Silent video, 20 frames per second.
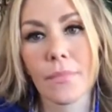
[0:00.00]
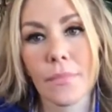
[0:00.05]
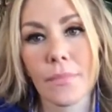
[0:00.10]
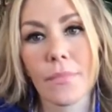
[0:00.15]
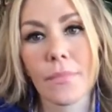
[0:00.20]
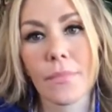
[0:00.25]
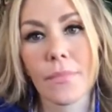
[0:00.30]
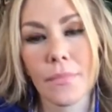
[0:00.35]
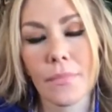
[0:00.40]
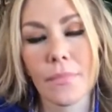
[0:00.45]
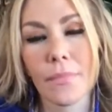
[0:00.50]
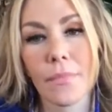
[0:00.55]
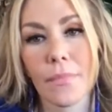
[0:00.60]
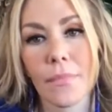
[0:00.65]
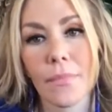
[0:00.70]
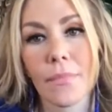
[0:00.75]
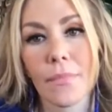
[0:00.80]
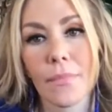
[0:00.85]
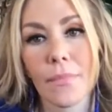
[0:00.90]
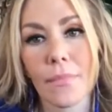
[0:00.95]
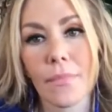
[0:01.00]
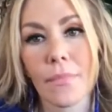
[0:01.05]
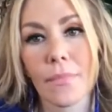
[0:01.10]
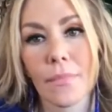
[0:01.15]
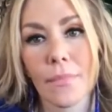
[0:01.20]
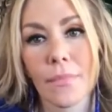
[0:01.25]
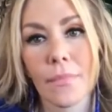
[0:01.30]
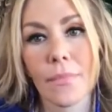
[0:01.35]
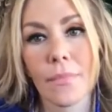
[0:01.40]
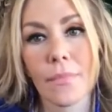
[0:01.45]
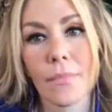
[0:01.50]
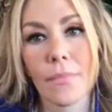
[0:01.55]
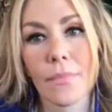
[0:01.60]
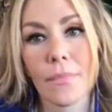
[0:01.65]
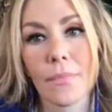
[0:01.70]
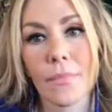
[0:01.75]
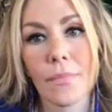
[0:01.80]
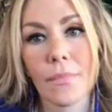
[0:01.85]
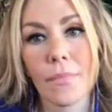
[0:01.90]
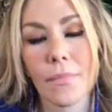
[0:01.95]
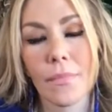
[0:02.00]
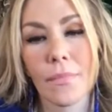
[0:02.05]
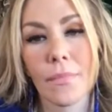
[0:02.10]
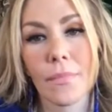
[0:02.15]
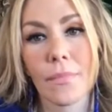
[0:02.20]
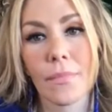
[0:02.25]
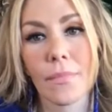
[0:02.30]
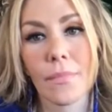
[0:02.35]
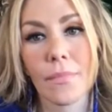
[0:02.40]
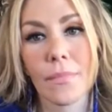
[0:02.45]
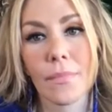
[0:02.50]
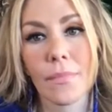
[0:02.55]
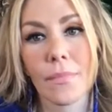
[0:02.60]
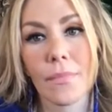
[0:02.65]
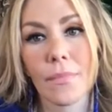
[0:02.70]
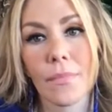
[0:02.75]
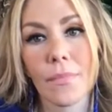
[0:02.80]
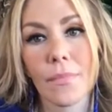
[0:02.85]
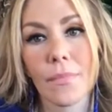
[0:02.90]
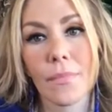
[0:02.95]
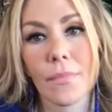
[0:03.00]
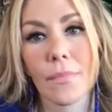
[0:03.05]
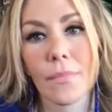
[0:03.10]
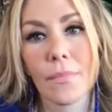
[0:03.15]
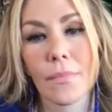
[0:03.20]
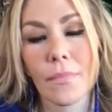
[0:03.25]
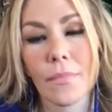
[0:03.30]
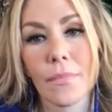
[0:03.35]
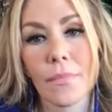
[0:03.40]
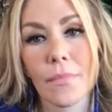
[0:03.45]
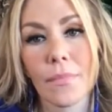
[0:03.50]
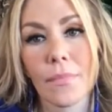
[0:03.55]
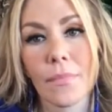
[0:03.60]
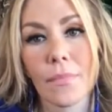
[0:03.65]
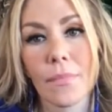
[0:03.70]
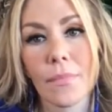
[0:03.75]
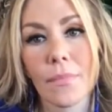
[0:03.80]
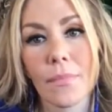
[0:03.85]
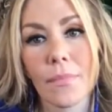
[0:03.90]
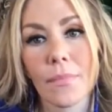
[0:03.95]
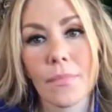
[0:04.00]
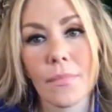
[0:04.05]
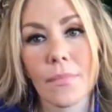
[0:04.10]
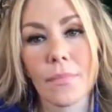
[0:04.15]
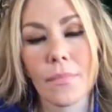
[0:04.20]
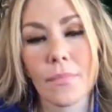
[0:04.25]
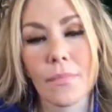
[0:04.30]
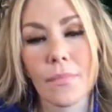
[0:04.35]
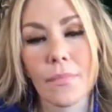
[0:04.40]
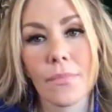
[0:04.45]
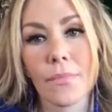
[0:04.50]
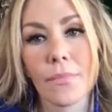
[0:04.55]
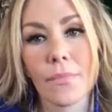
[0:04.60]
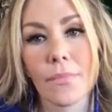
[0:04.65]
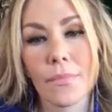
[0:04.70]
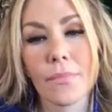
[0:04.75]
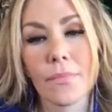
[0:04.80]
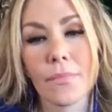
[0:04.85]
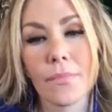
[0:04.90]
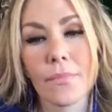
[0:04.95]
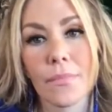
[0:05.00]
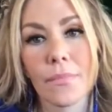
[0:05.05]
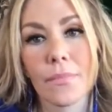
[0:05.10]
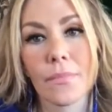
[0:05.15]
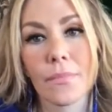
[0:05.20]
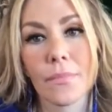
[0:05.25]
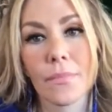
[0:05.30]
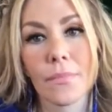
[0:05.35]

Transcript: (silent)